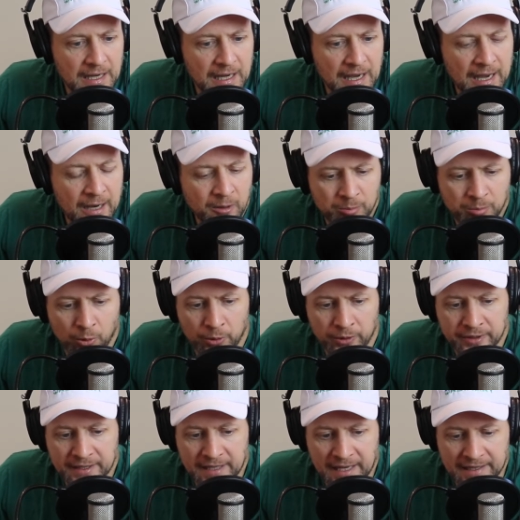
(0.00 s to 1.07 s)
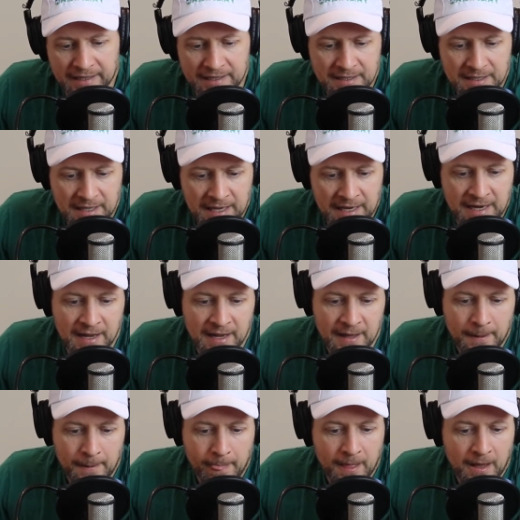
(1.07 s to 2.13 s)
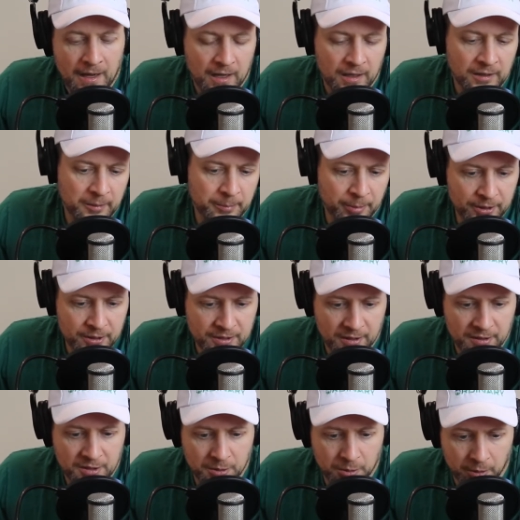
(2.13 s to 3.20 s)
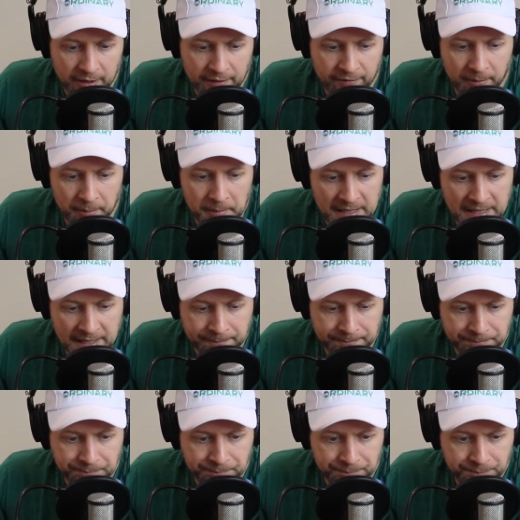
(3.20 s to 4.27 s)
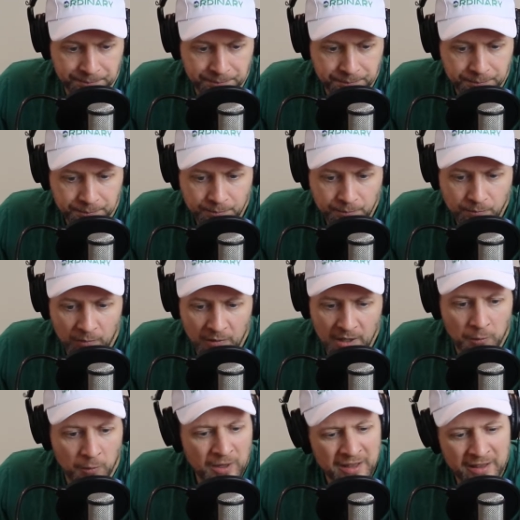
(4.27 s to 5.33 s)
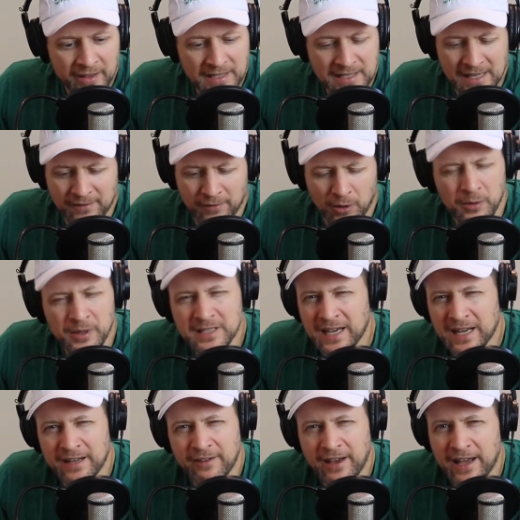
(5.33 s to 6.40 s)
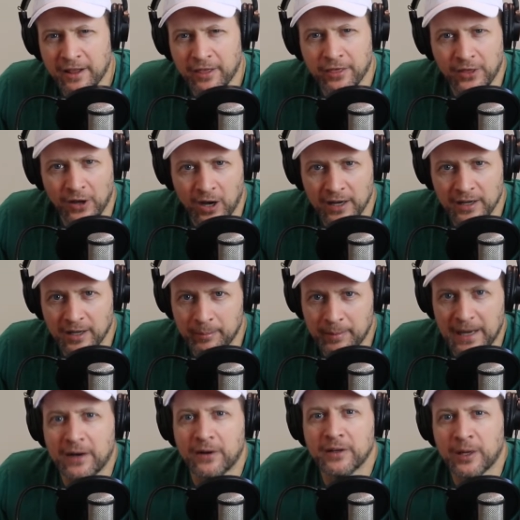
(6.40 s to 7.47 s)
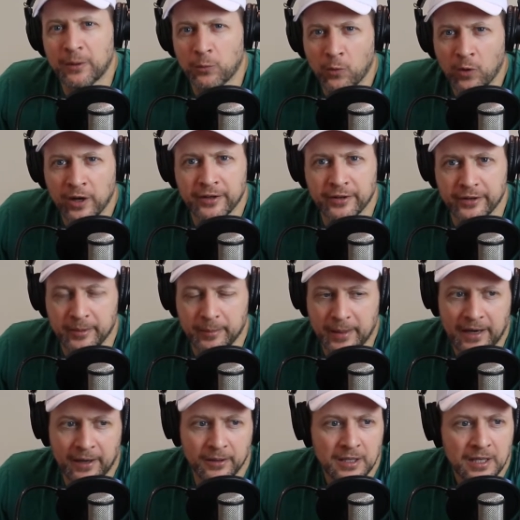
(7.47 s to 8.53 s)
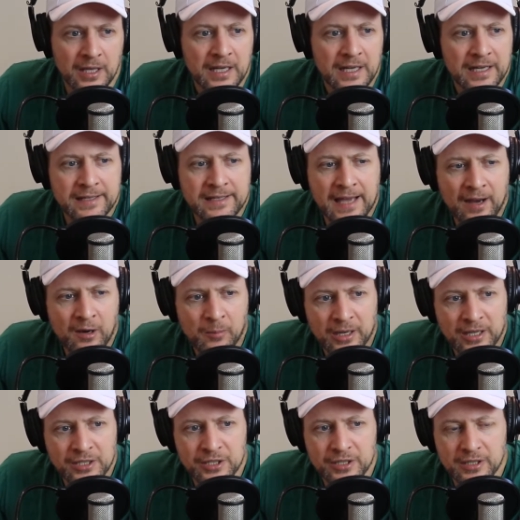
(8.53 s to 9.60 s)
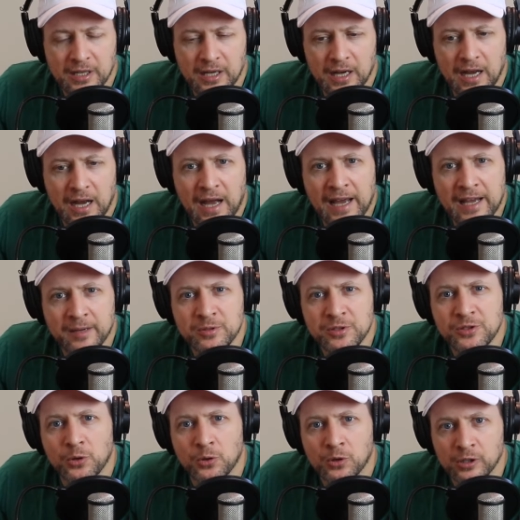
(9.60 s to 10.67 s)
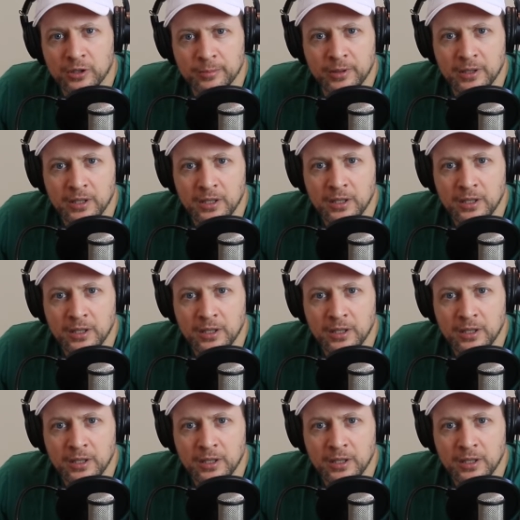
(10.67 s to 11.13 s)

how important that is. And a little personal story from me. And one of the things that I've always kind of had a thought about and wondered about is how much I absorb